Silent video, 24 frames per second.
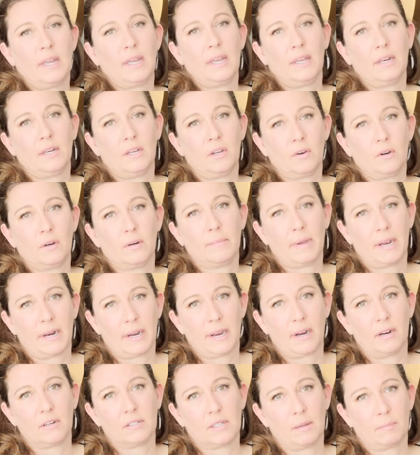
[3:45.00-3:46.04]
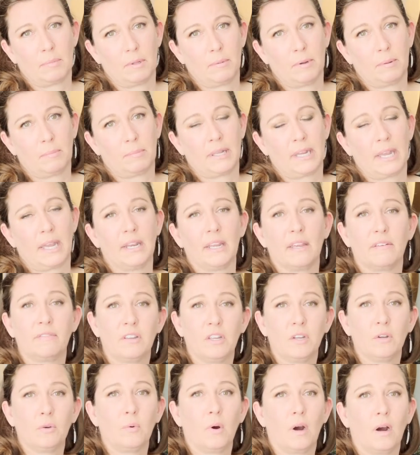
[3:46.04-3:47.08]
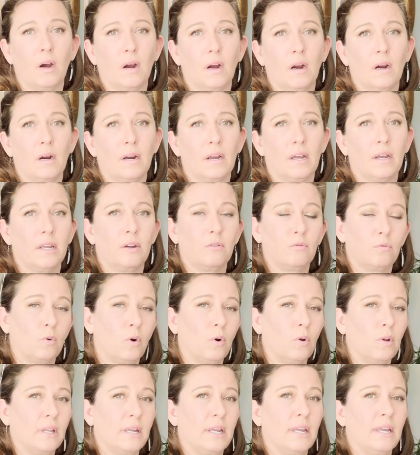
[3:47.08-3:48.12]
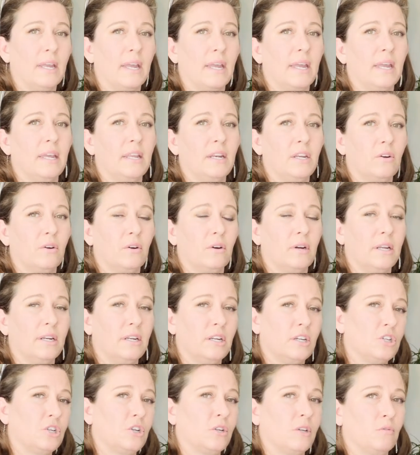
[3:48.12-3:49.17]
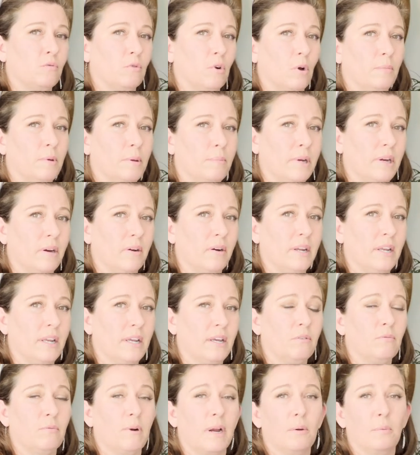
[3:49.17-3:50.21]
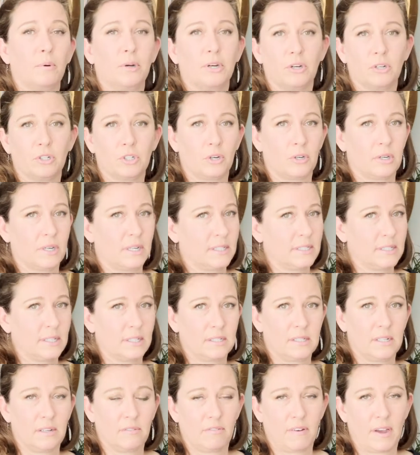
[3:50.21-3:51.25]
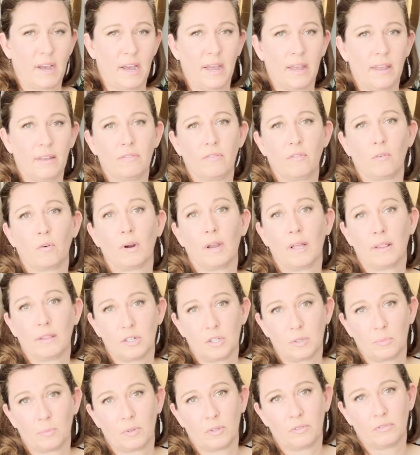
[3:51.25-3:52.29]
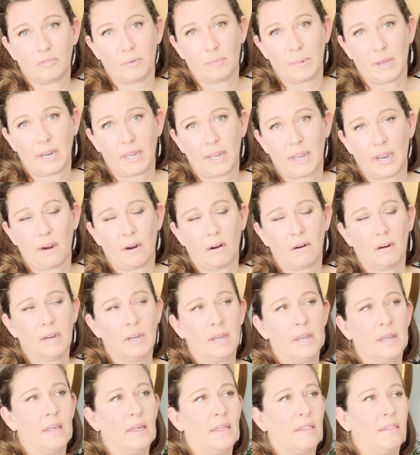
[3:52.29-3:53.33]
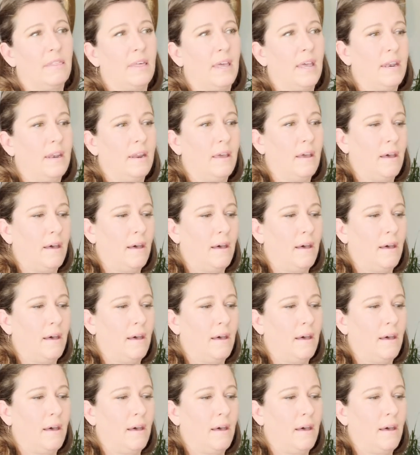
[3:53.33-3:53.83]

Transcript: in your Medicare supplement plan. If you are enrolling in your initial enrollment period, right when you're turning 65 or eligible for Medicare, then